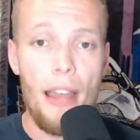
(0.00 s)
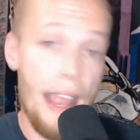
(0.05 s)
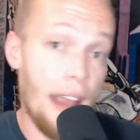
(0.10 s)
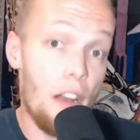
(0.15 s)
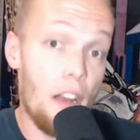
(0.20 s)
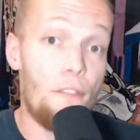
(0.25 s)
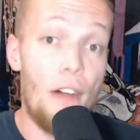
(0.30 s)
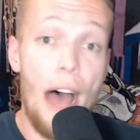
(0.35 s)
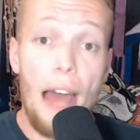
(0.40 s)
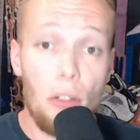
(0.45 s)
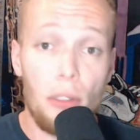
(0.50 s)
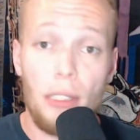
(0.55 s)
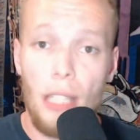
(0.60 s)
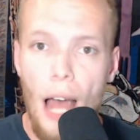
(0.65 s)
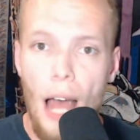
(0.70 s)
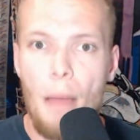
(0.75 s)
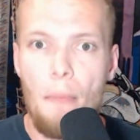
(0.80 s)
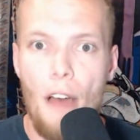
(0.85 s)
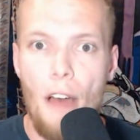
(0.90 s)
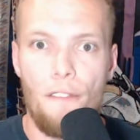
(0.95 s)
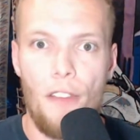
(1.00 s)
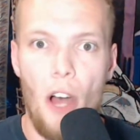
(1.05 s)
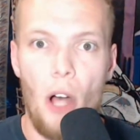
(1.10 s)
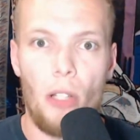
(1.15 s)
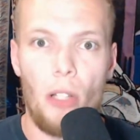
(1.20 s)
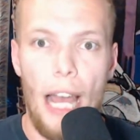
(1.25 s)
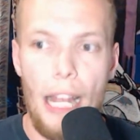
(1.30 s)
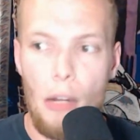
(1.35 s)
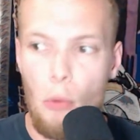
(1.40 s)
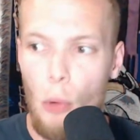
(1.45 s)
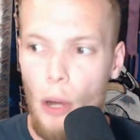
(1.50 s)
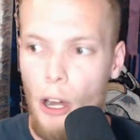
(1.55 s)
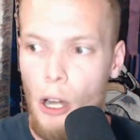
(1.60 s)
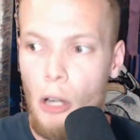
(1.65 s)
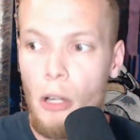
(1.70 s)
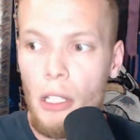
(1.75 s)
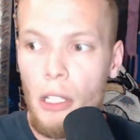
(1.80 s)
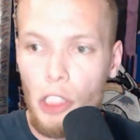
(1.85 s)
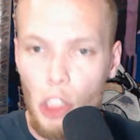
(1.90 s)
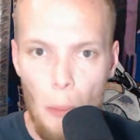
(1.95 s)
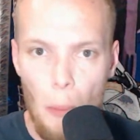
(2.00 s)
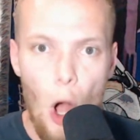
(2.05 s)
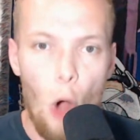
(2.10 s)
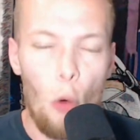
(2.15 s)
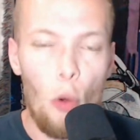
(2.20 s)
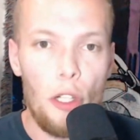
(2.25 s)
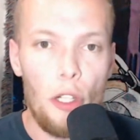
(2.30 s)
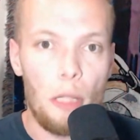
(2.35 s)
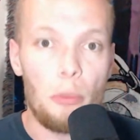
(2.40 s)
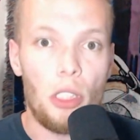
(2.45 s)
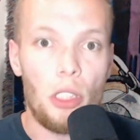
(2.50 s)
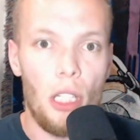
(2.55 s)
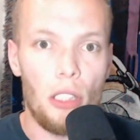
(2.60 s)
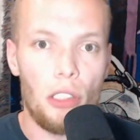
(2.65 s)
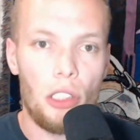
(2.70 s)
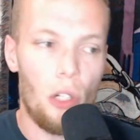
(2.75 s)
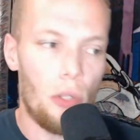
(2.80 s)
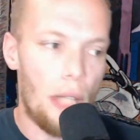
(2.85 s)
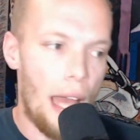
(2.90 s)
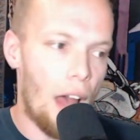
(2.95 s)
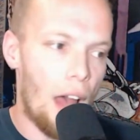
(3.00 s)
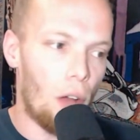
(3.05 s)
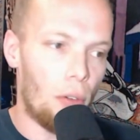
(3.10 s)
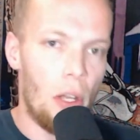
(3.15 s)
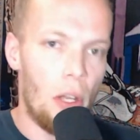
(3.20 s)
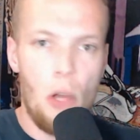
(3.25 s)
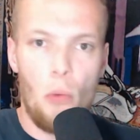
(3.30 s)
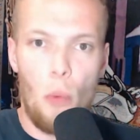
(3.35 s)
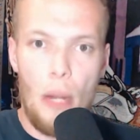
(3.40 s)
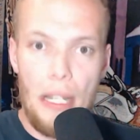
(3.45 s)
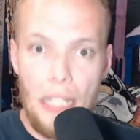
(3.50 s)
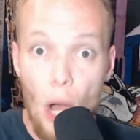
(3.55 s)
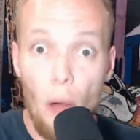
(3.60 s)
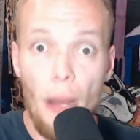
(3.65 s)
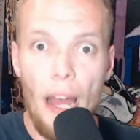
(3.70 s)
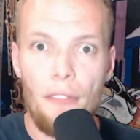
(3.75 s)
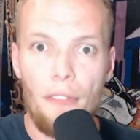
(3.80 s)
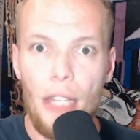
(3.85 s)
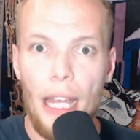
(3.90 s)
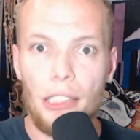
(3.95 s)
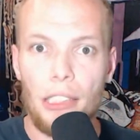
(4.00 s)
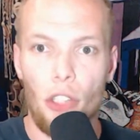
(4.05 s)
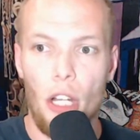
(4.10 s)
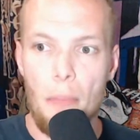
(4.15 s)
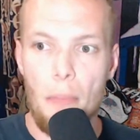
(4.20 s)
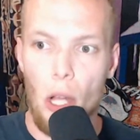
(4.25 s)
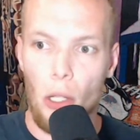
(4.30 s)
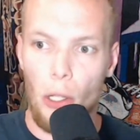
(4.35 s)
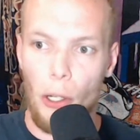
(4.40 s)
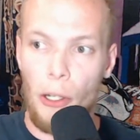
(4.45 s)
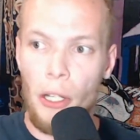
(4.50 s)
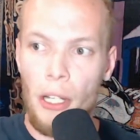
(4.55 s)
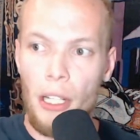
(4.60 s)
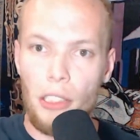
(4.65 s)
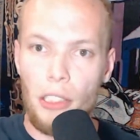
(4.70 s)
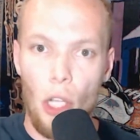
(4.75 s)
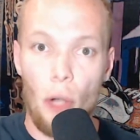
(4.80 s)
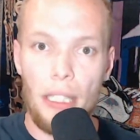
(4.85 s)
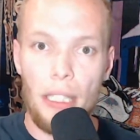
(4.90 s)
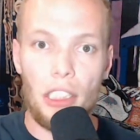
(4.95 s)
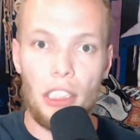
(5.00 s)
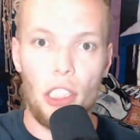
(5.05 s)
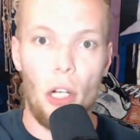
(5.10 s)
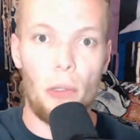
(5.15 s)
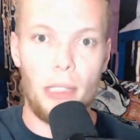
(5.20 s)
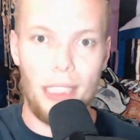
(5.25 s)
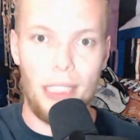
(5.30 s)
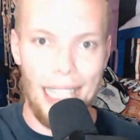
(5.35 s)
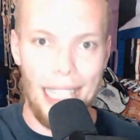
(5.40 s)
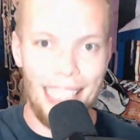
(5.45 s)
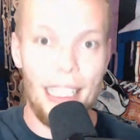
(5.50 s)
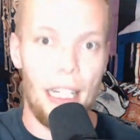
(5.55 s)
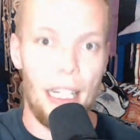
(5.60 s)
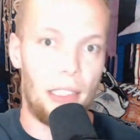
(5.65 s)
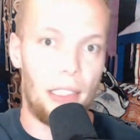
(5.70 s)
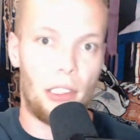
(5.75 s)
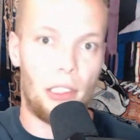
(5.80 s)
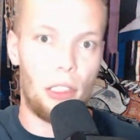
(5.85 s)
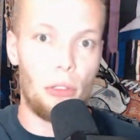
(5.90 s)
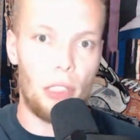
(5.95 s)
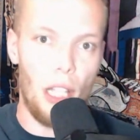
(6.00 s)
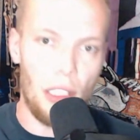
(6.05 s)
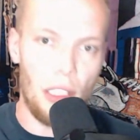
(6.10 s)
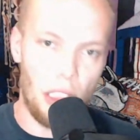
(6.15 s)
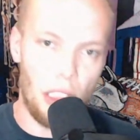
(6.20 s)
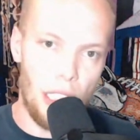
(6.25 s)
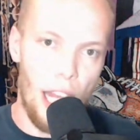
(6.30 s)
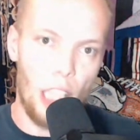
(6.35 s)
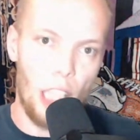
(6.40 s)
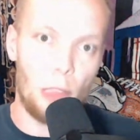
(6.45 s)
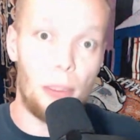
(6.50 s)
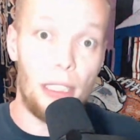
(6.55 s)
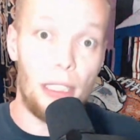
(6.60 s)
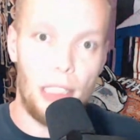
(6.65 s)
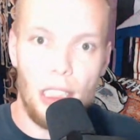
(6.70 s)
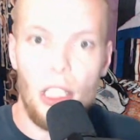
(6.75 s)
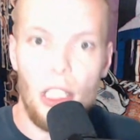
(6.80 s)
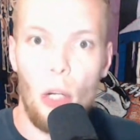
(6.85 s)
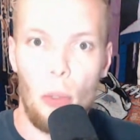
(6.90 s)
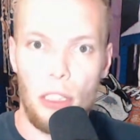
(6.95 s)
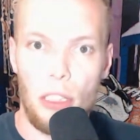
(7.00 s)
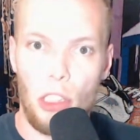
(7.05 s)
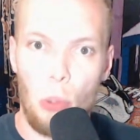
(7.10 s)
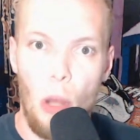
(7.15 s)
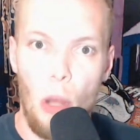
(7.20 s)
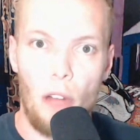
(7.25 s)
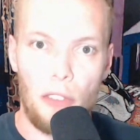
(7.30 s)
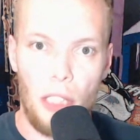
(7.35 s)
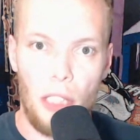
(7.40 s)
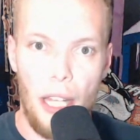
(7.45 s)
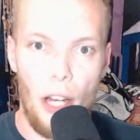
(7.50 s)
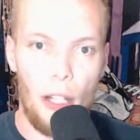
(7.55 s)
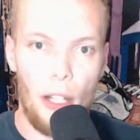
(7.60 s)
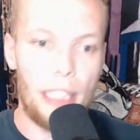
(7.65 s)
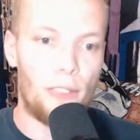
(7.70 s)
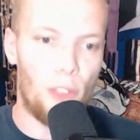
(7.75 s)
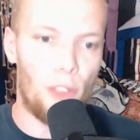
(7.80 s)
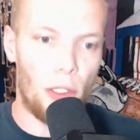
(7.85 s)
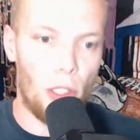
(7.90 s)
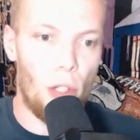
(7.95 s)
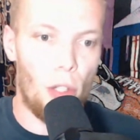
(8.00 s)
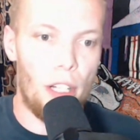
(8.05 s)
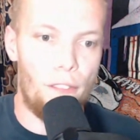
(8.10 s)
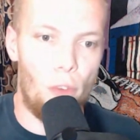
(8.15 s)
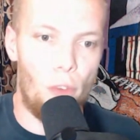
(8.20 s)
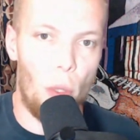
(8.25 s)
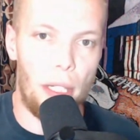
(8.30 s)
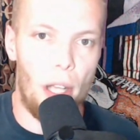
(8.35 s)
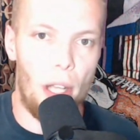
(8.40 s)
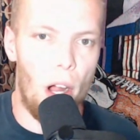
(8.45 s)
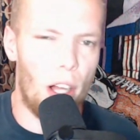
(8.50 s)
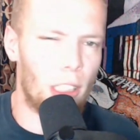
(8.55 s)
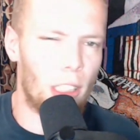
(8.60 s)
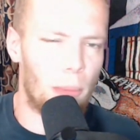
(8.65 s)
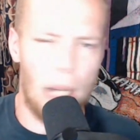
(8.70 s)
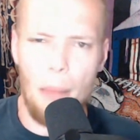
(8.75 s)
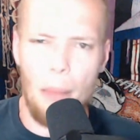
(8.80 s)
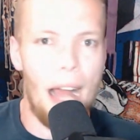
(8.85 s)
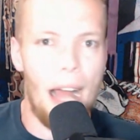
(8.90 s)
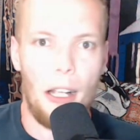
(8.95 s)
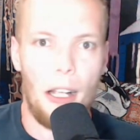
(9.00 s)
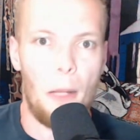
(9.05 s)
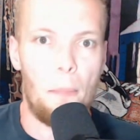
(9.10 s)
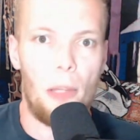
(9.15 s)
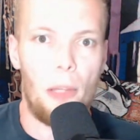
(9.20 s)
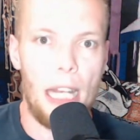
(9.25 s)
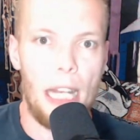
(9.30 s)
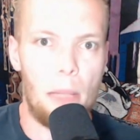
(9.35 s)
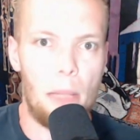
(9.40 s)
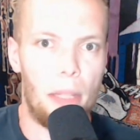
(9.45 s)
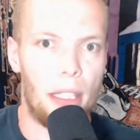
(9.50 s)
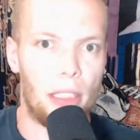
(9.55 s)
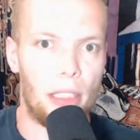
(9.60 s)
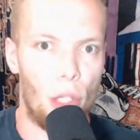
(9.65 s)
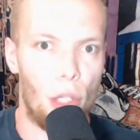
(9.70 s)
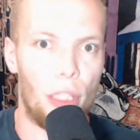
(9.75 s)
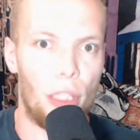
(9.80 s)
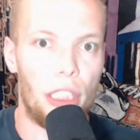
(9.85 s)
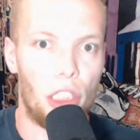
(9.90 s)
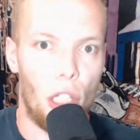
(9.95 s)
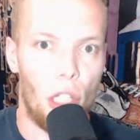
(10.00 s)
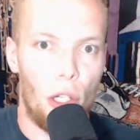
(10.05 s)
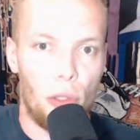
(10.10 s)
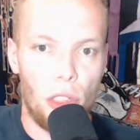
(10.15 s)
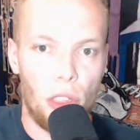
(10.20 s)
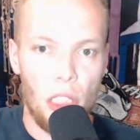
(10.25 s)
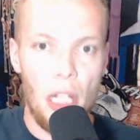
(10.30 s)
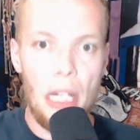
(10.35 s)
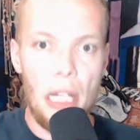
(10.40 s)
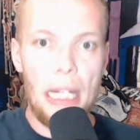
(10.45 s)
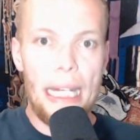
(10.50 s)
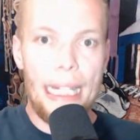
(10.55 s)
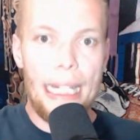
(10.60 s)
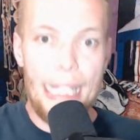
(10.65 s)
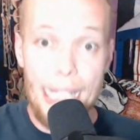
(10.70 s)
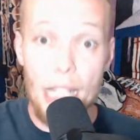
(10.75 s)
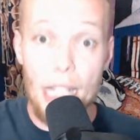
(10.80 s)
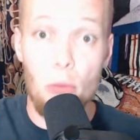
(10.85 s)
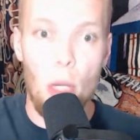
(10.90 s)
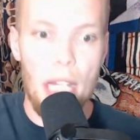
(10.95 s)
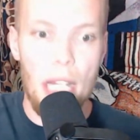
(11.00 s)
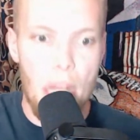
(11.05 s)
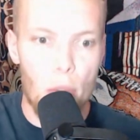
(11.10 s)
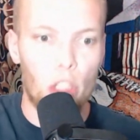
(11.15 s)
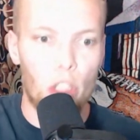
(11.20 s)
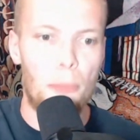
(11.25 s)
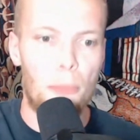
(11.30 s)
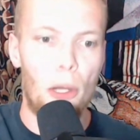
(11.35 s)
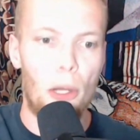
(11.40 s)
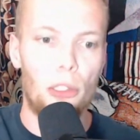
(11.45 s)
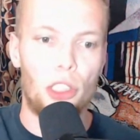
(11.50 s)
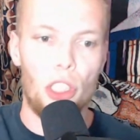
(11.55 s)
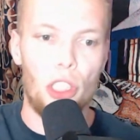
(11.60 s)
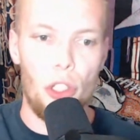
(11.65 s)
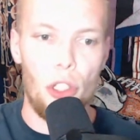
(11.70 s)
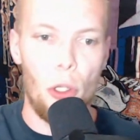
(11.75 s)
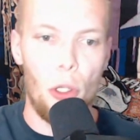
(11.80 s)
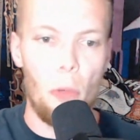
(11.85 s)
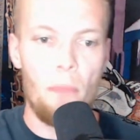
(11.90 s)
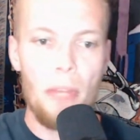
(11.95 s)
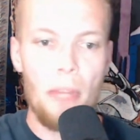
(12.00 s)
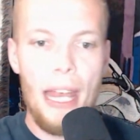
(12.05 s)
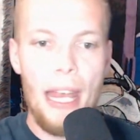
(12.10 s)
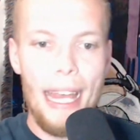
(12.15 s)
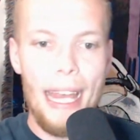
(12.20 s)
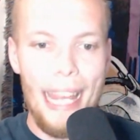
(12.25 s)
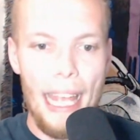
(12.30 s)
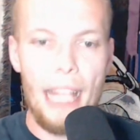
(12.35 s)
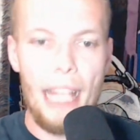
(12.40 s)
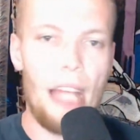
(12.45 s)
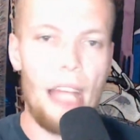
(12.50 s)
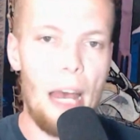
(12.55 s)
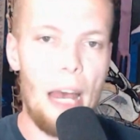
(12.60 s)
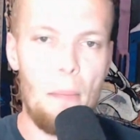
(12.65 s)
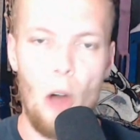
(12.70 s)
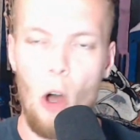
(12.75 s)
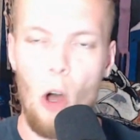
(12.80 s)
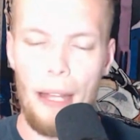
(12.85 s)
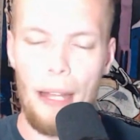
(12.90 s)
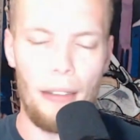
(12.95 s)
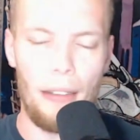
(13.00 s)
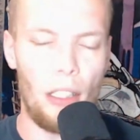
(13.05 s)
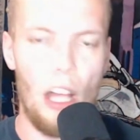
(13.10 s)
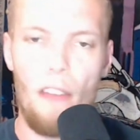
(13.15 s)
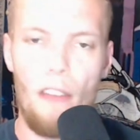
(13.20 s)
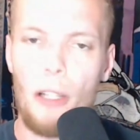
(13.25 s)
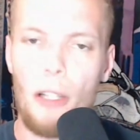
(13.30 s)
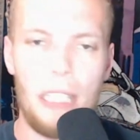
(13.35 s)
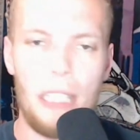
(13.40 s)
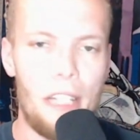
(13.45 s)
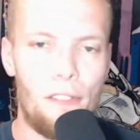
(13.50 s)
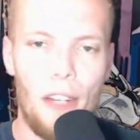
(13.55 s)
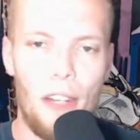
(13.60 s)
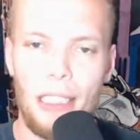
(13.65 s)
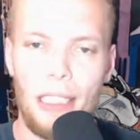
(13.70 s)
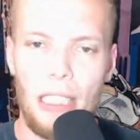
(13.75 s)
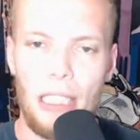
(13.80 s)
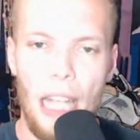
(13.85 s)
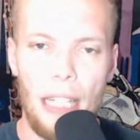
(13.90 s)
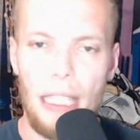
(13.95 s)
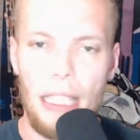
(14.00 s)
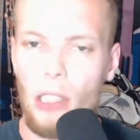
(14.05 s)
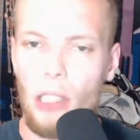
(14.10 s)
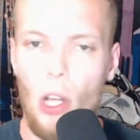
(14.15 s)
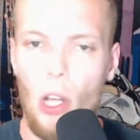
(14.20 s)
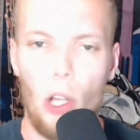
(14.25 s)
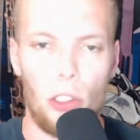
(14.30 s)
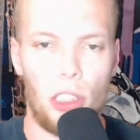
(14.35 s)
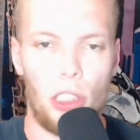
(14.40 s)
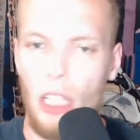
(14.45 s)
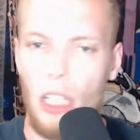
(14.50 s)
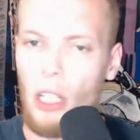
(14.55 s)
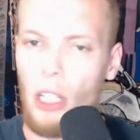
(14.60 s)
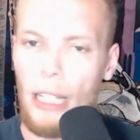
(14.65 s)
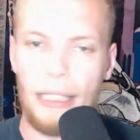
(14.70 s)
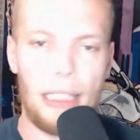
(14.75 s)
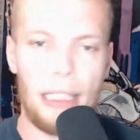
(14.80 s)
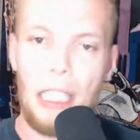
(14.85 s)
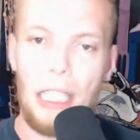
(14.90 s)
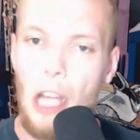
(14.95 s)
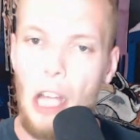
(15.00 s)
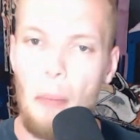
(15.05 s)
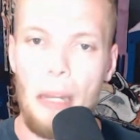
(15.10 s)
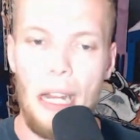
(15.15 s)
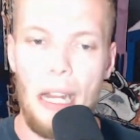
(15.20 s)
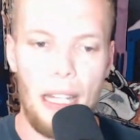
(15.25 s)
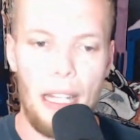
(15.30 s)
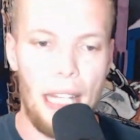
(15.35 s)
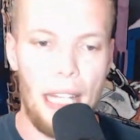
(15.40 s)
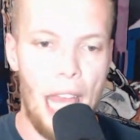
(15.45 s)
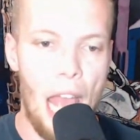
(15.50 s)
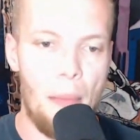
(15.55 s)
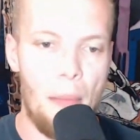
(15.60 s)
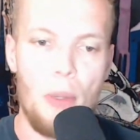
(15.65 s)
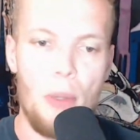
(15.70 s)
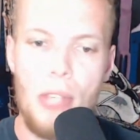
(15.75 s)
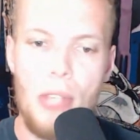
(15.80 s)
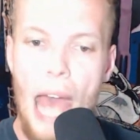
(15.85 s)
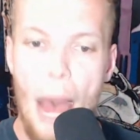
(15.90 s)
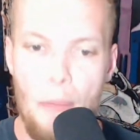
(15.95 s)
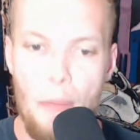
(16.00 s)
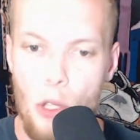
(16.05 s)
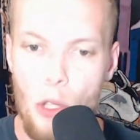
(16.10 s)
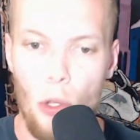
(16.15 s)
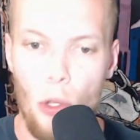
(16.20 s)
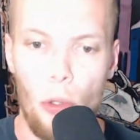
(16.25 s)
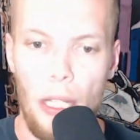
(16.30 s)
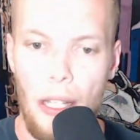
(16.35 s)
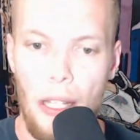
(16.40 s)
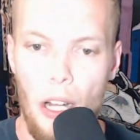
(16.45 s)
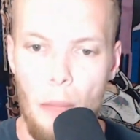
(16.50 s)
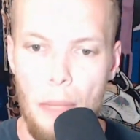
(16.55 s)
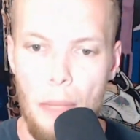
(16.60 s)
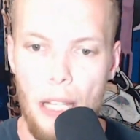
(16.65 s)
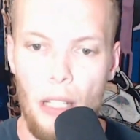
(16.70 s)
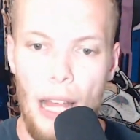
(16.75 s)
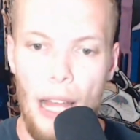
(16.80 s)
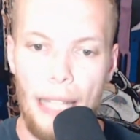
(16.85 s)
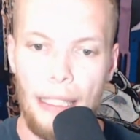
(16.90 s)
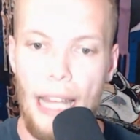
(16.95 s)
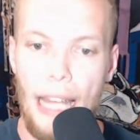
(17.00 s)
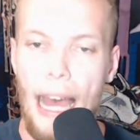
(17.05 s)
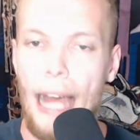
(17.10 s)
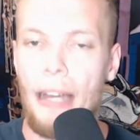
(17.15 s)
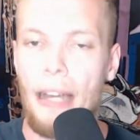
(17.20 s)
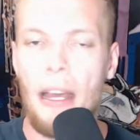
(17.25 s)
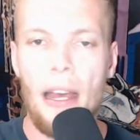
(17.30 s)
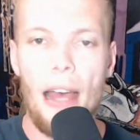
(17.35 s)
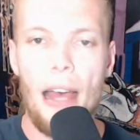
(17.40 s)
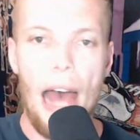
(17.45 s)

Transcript: in a vital time, I felt like, where Jamal Williams does go down. We don't have Kendre Miller. Tony Jones did get his two touchdowns, but it still was twelve carries for thirty-four yards. But I'm not complaining, because Tony Jones did what he was supposed to do in that moment. Love our defense standing tall still. I said coming into the game, it was absolutely going to be like that.